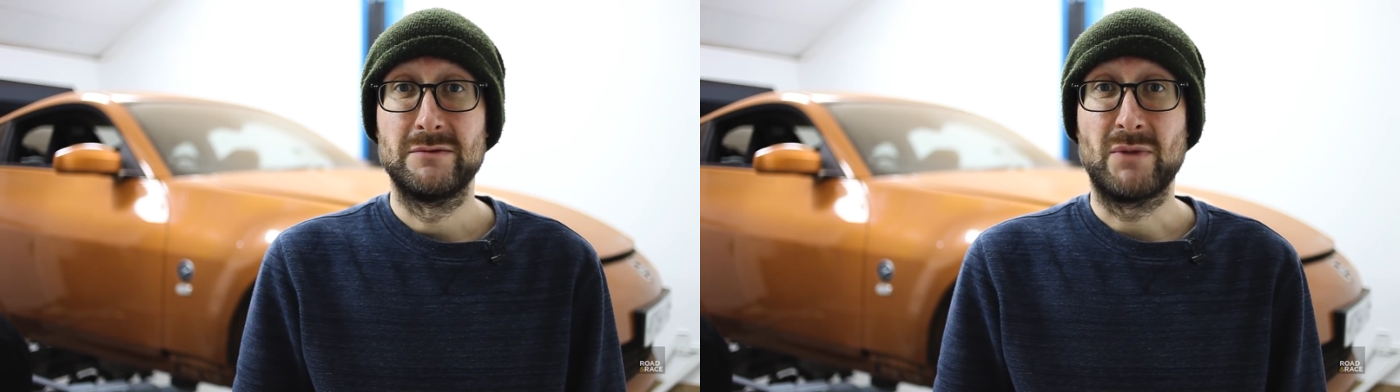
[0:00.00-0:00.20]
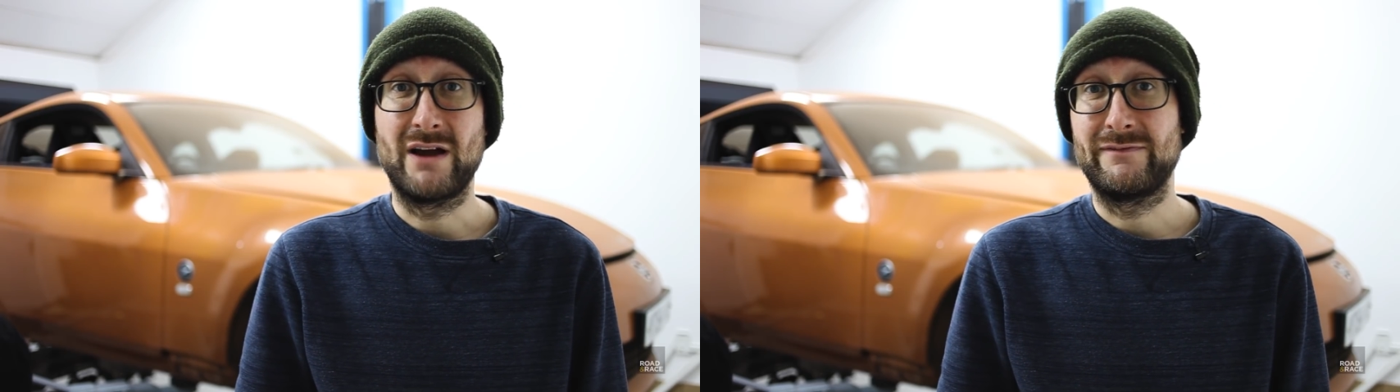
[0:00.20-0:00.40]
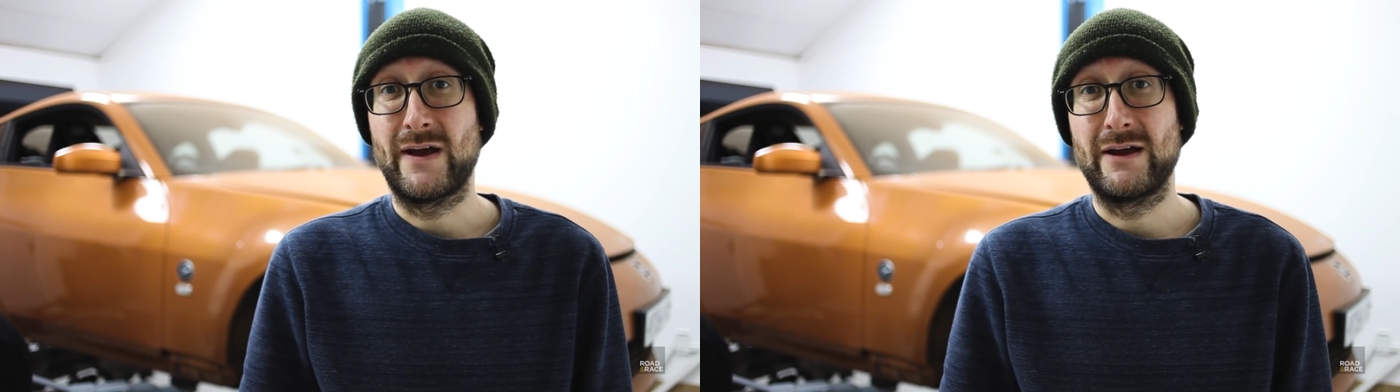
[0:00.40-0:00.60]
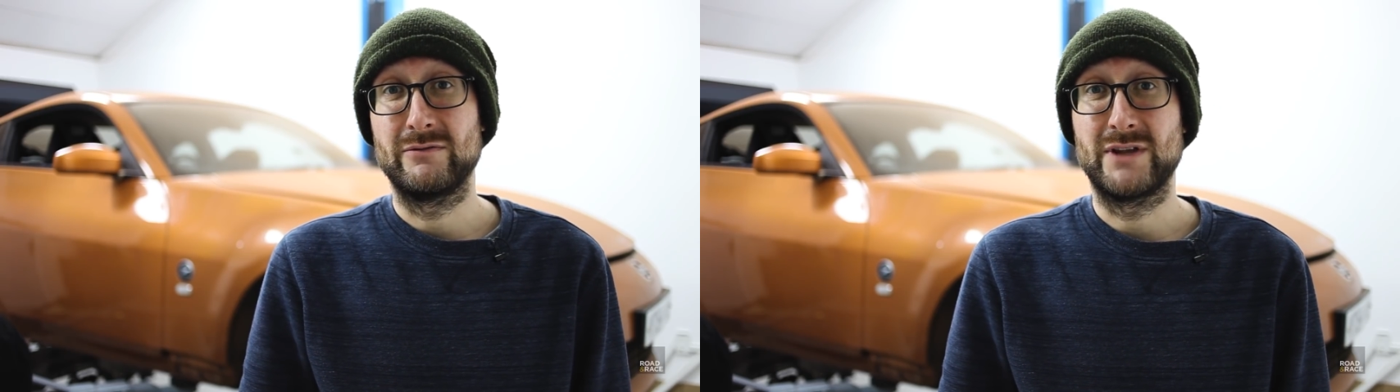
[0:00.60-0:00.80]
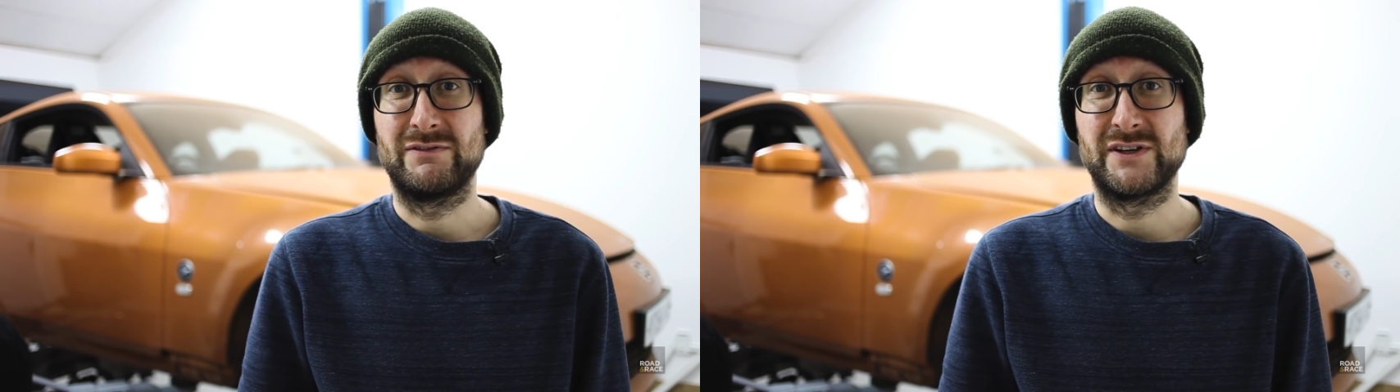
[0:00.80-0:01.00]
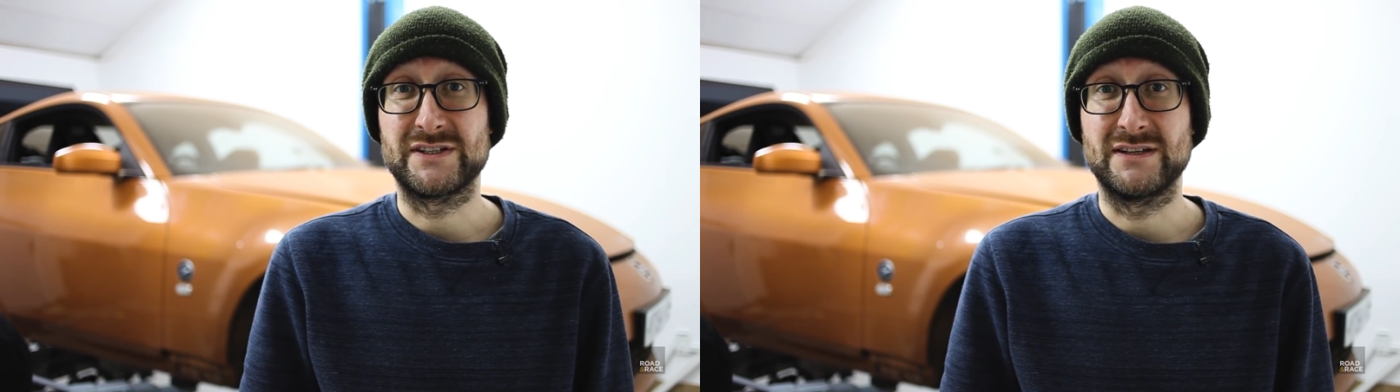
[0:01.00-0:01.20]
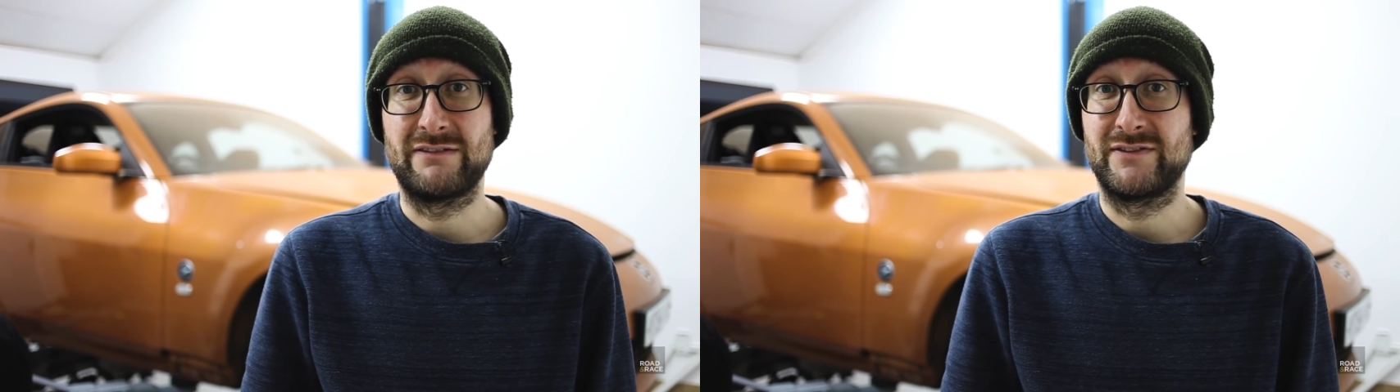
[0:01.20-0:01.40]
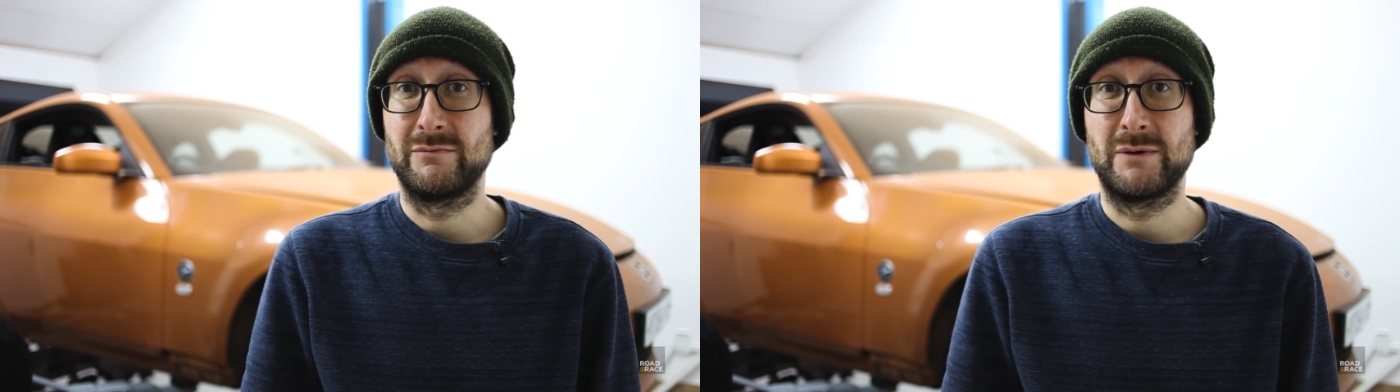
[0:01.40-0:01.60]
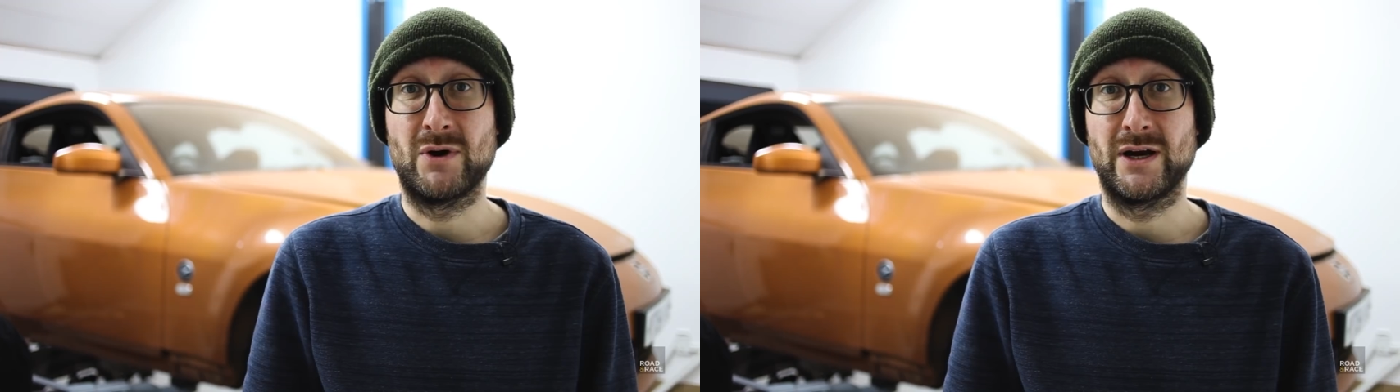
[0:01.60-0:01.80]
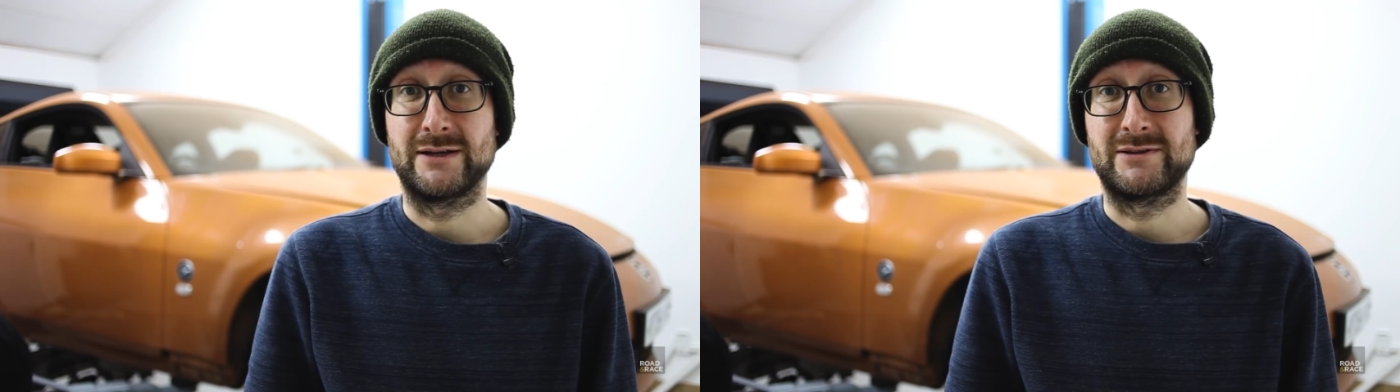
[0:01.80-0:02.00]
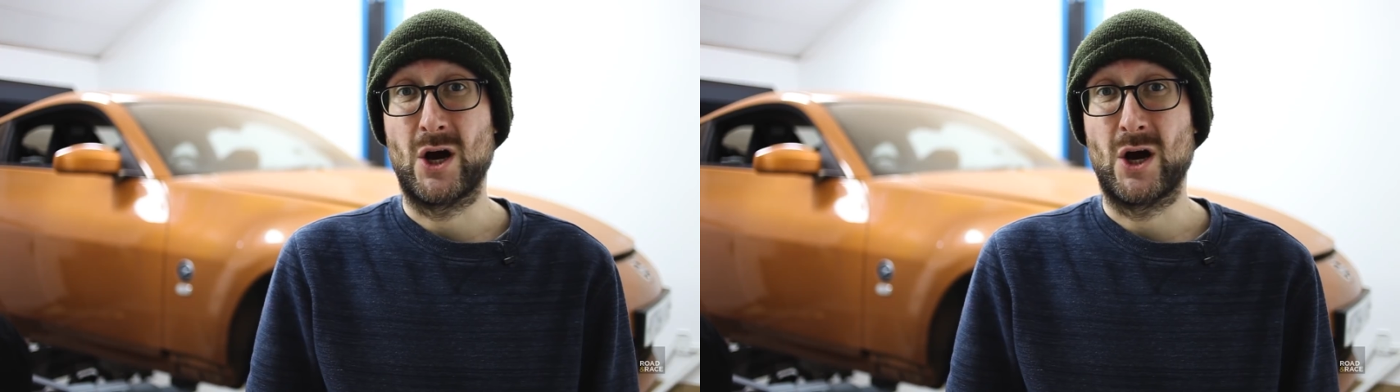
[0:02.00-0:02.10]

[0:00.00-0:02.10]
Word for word: But I found if I just left them in my